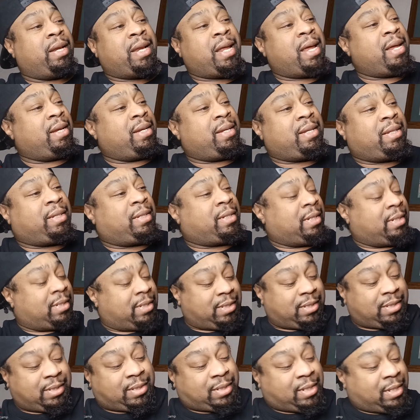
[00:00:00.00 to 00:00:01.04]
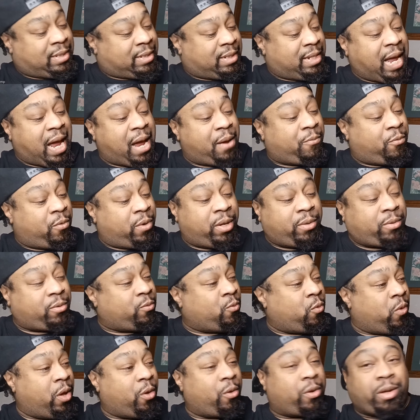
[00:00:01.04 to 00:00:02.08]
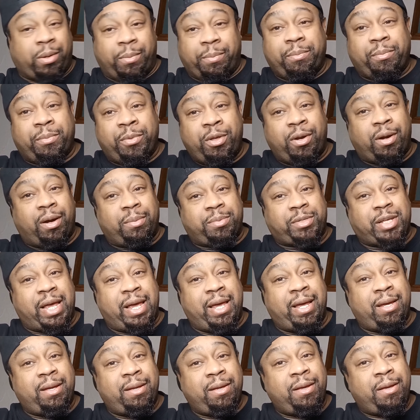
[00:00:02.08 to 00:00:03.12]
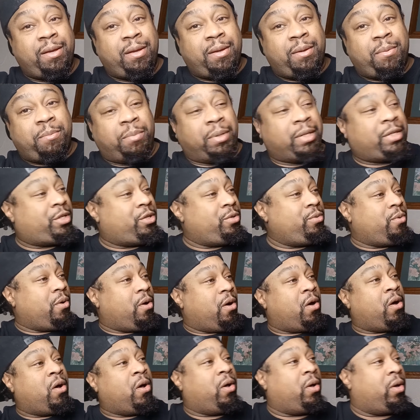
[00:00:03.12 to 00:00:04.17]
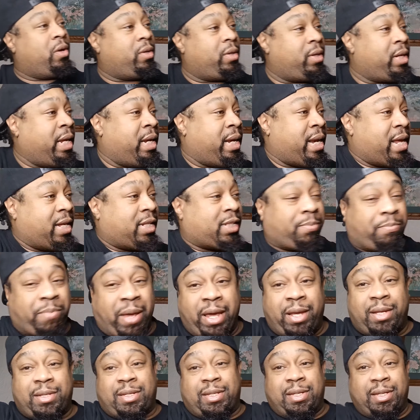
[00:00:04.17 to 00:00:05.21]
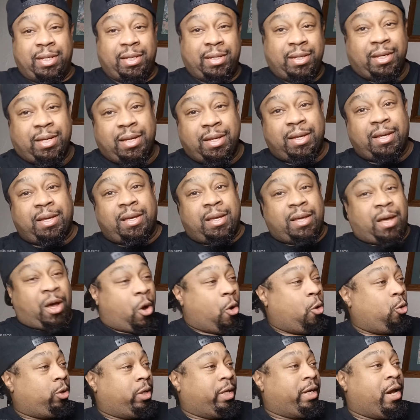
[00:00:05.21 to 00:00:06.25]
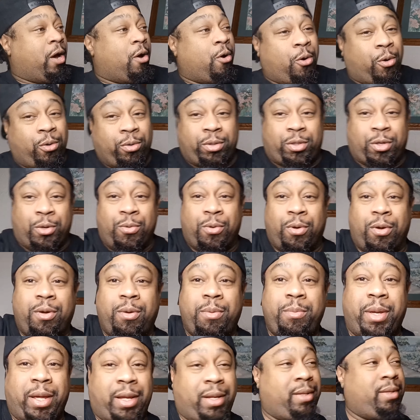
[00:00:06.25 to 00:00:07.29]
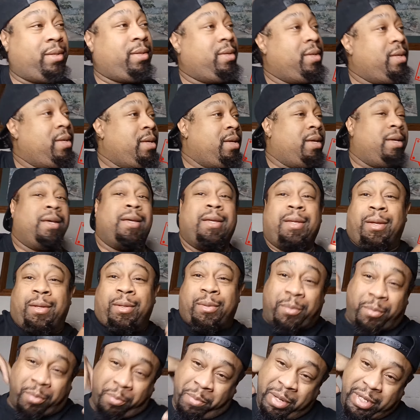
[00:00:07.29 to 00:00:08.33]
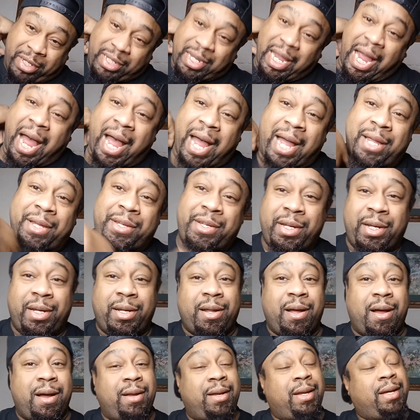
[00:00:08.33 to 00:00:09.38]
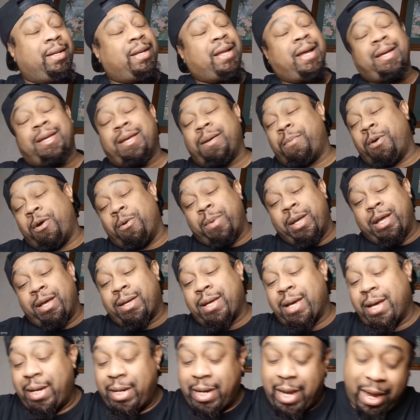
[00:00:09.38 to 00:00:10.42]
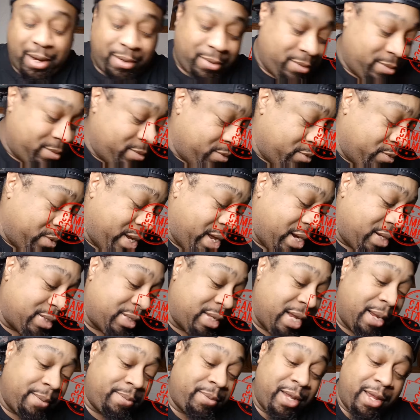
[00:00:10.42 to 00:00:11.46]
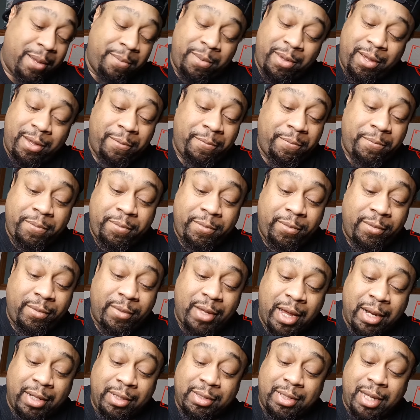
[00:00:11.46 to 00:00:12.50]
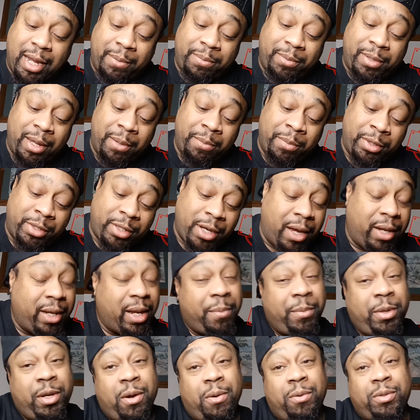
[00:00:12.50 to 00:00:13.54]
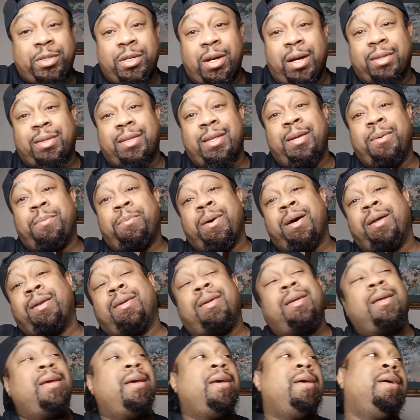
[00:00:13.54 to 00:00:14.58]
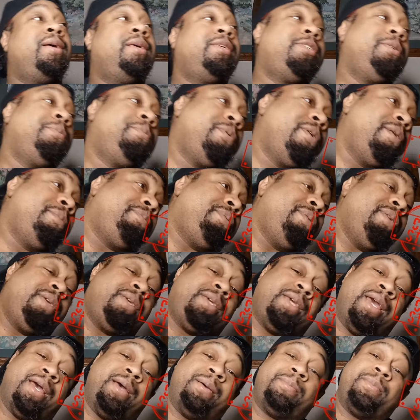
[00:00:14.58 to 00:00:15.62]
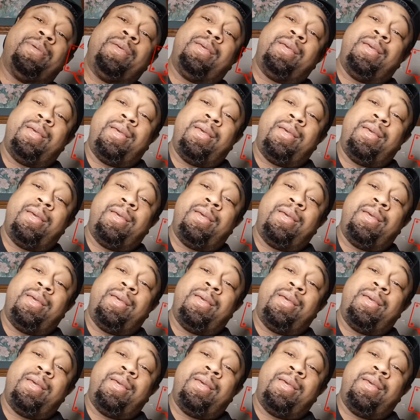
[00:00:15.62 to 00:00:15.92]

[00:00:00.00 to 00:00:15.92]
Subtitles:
they just, it's not welcome. You know what I'm saying? But you all in their space and holding on to them and massaging and all that. Like, come on, man. Cut it out. We got to stop that, man. Got to stop that. But y'all let me know what y'all think about it. It's your boy, P. Camp.